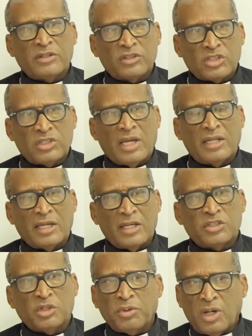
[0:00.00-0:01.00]
sustaining,
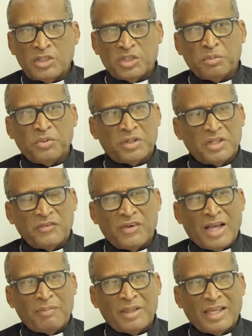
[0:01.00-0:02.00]
and supporting
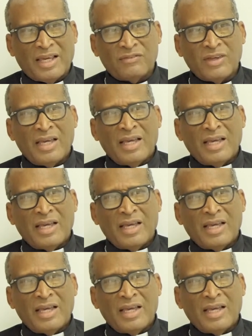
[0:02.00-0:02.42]
family life.